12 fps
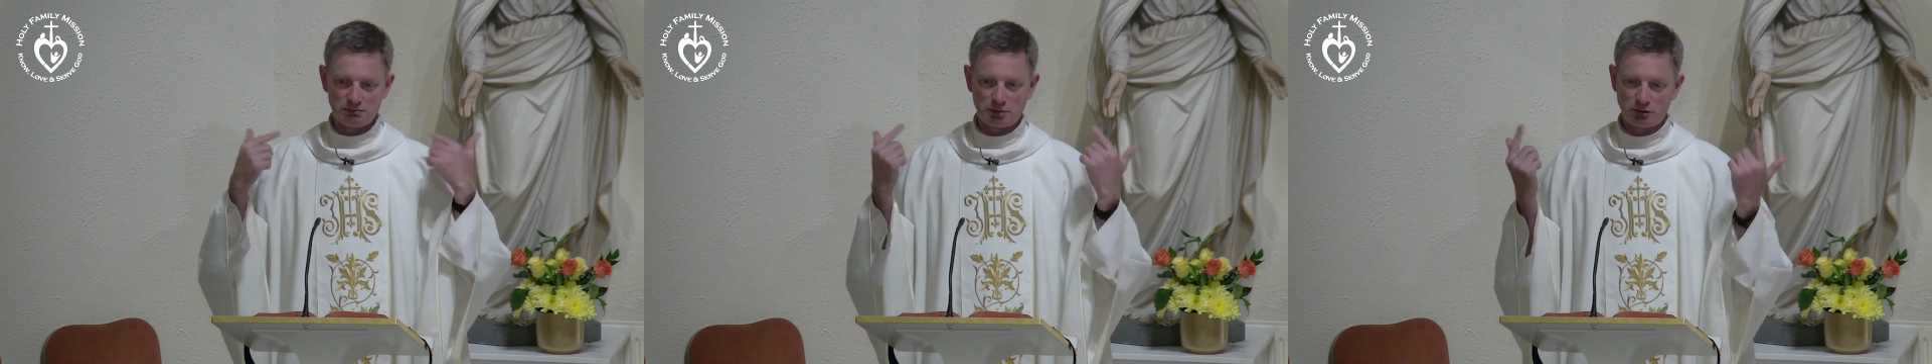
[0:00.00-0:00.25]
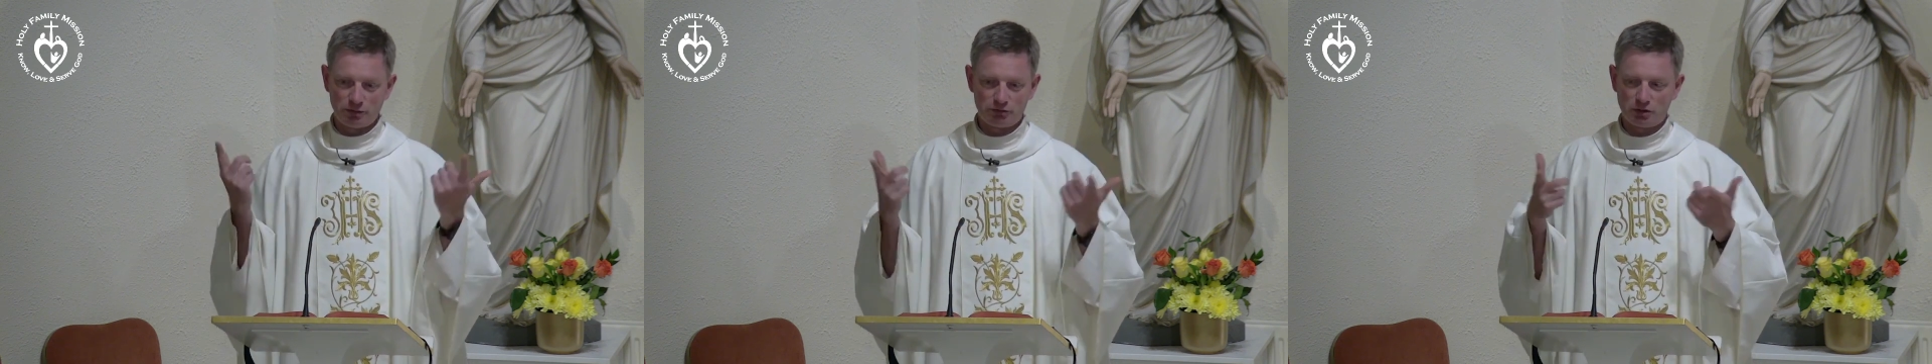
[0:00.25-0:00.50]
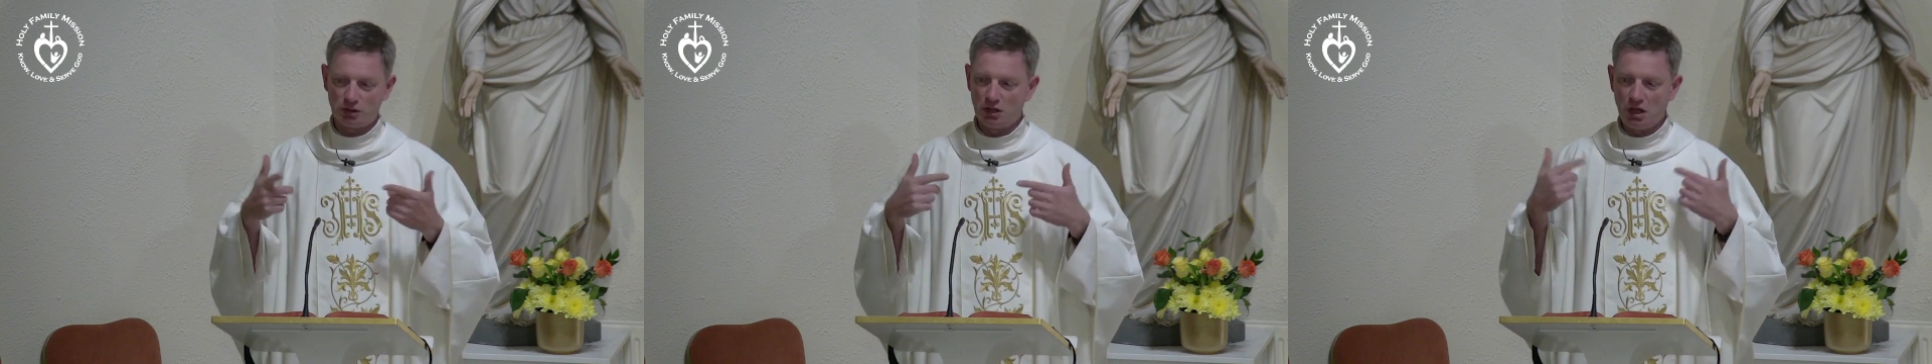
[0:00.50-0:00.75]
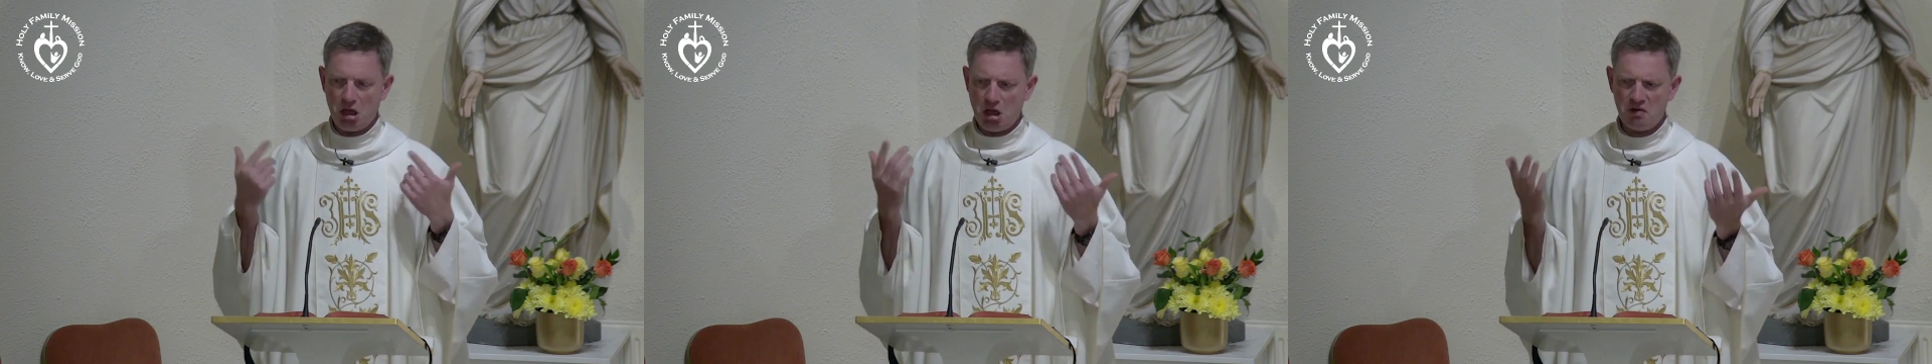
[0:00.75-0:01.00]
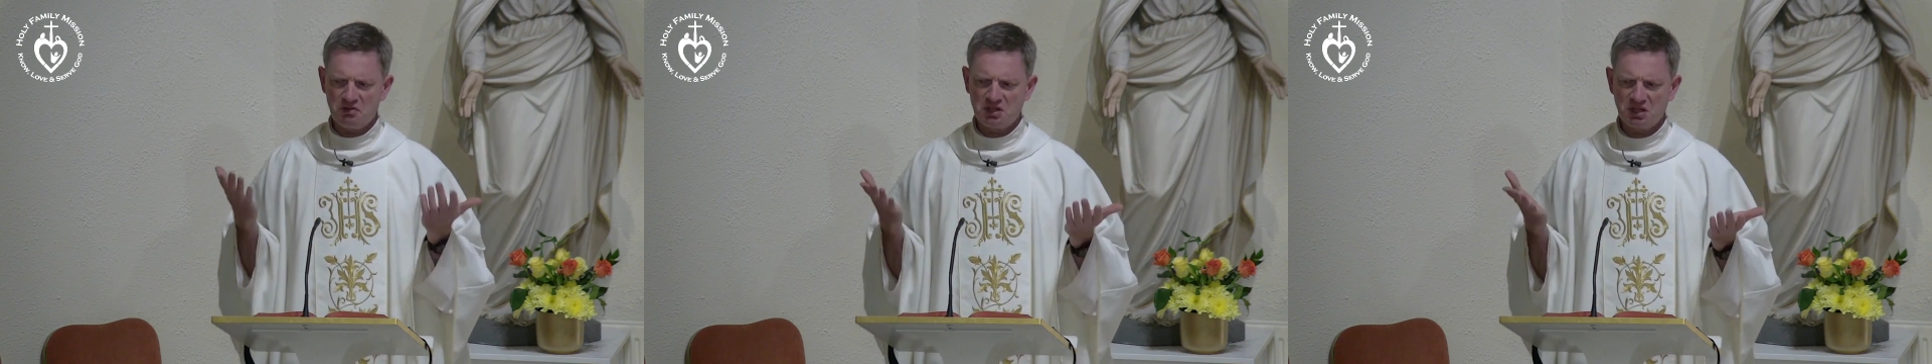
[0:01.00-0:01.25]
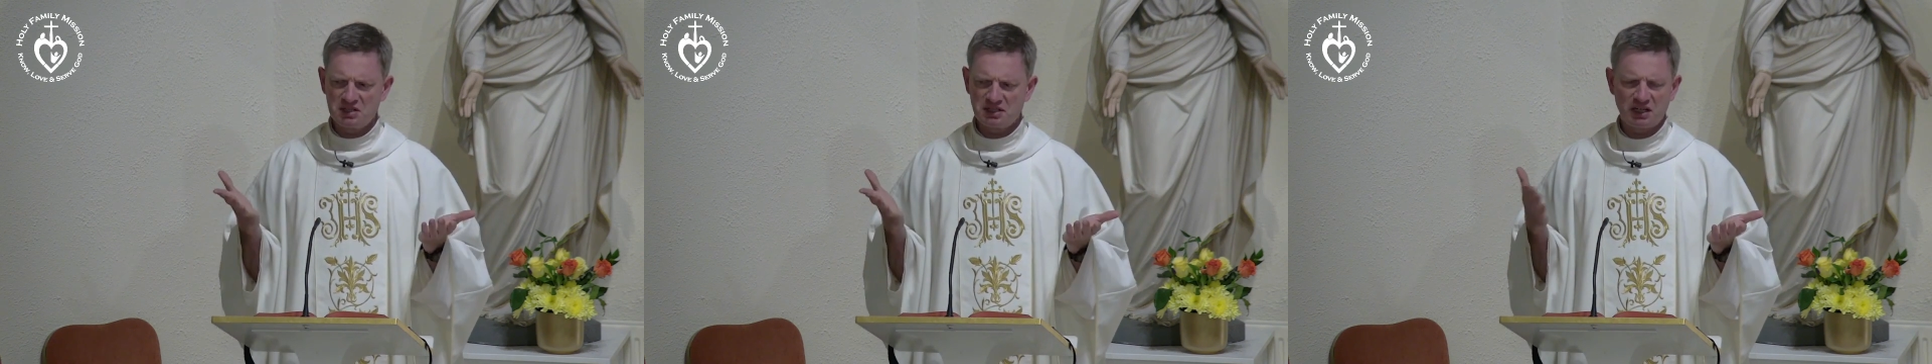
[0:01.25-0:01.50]
peripheral. Everything
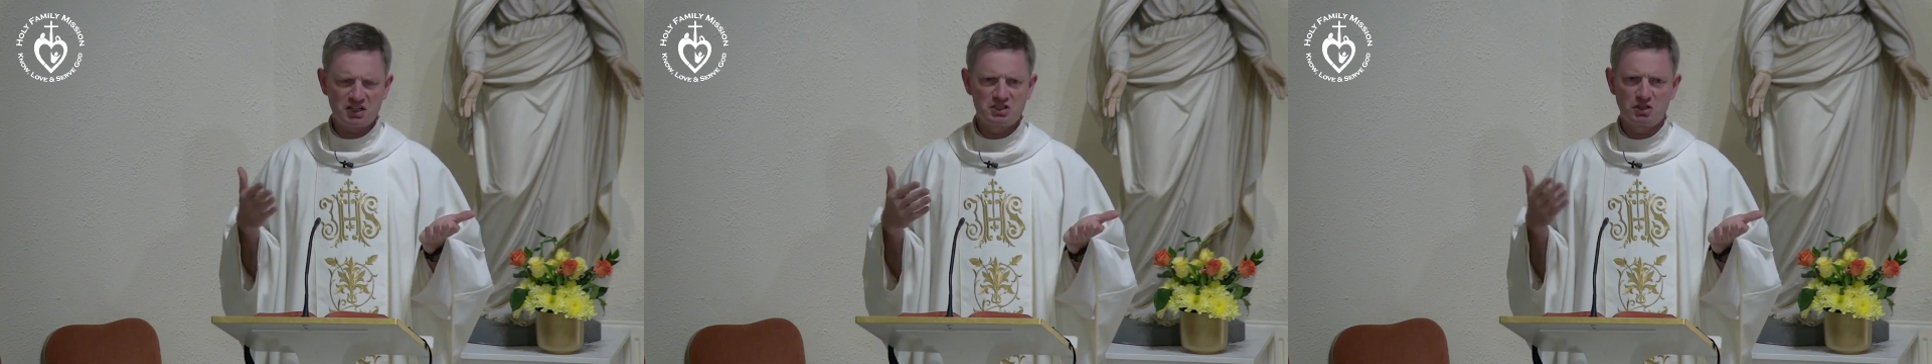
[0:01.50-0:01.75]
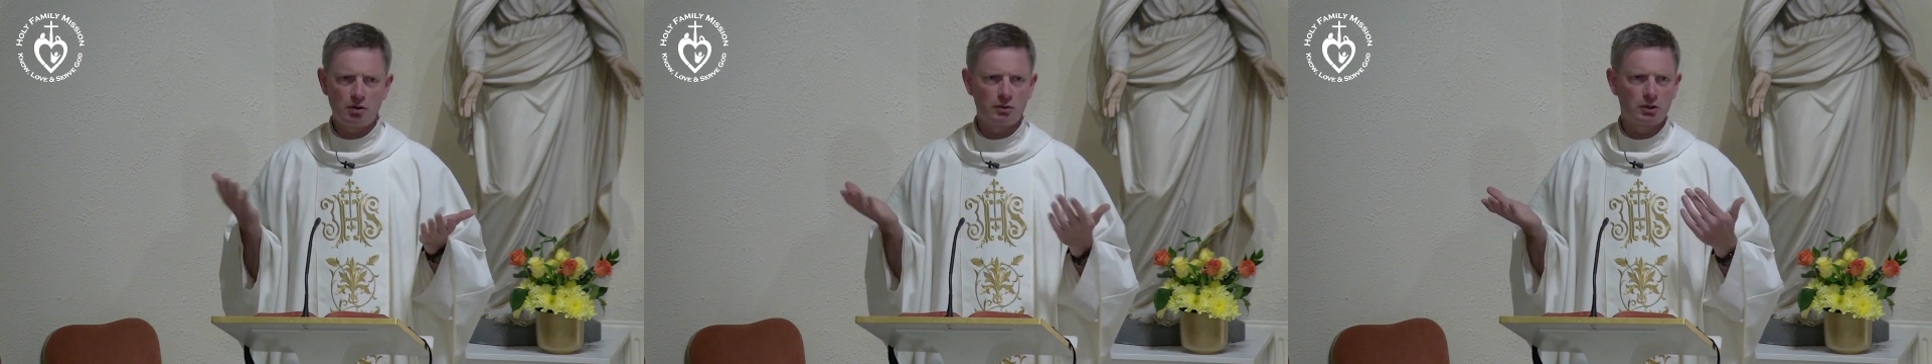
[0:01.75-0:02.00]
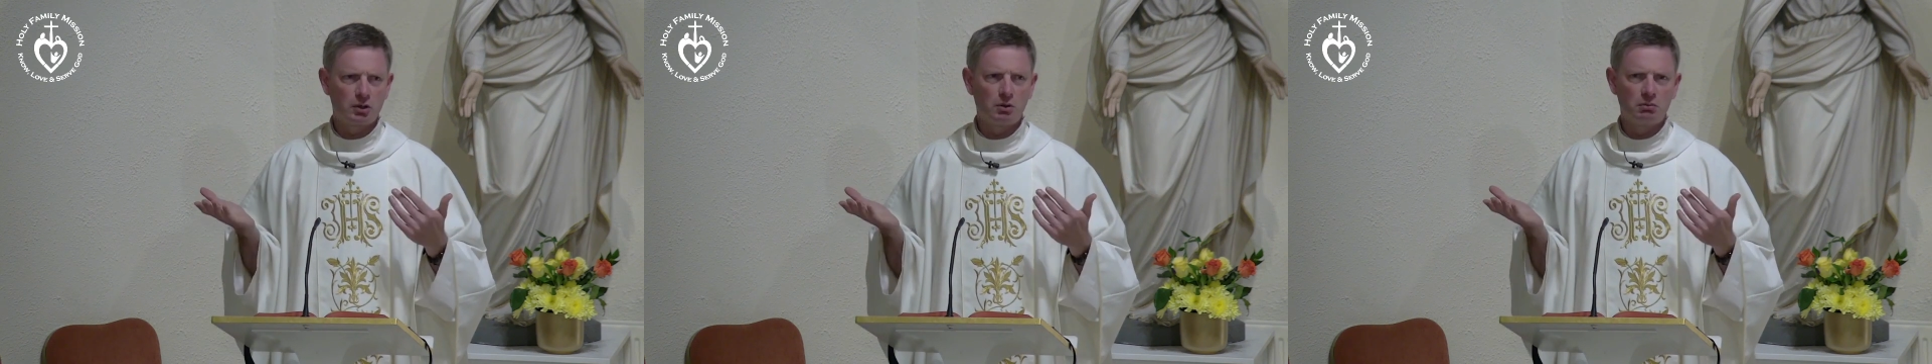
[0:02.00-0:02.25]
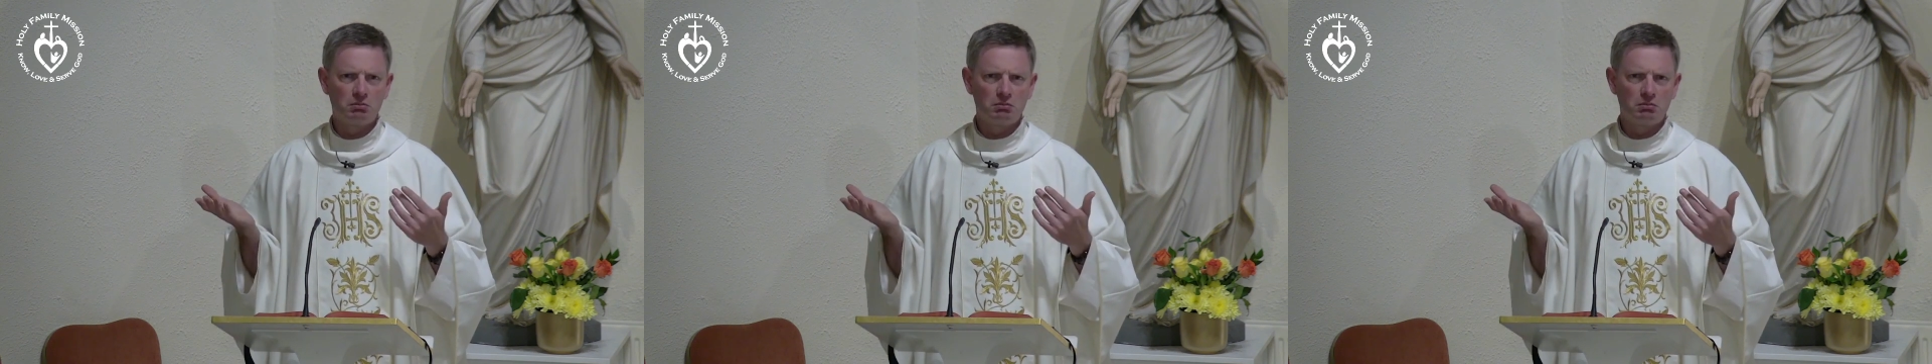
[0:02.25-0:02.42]
else can actually come and go.